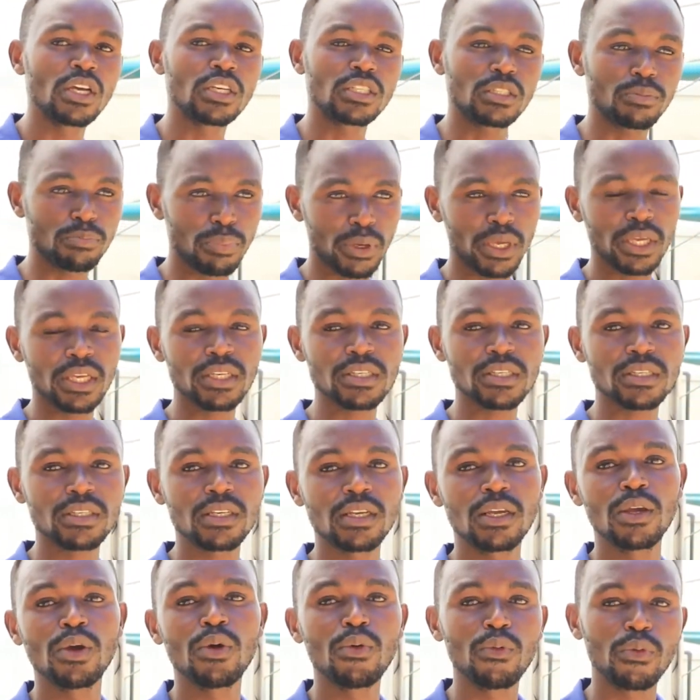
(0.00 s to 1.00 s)

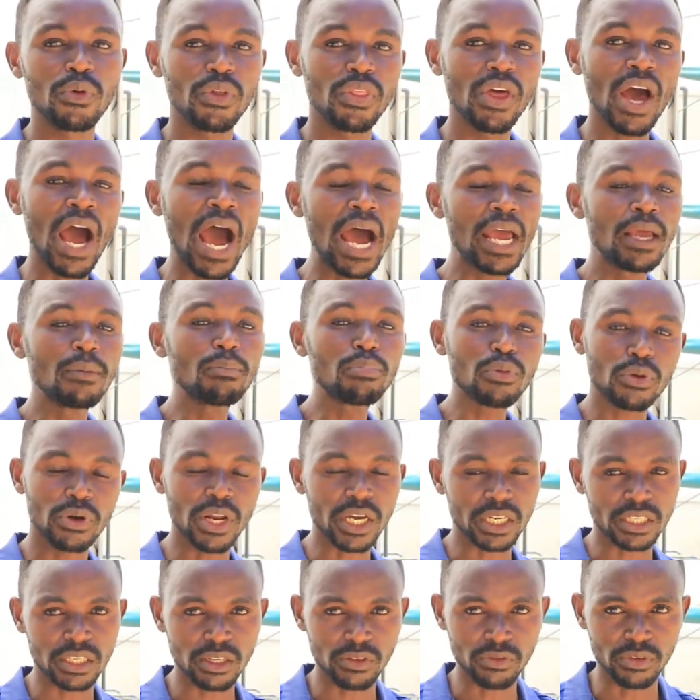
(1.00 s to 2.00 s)
space, with high
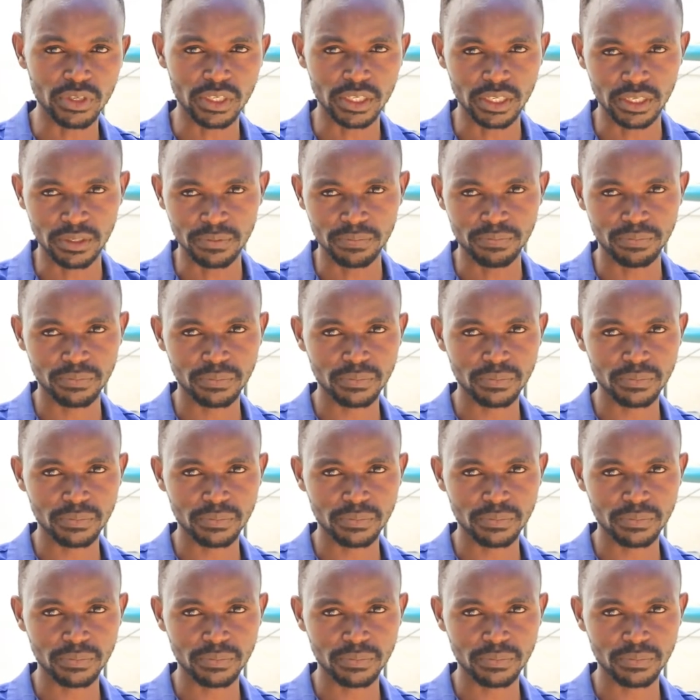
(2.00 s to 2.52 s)
productivity.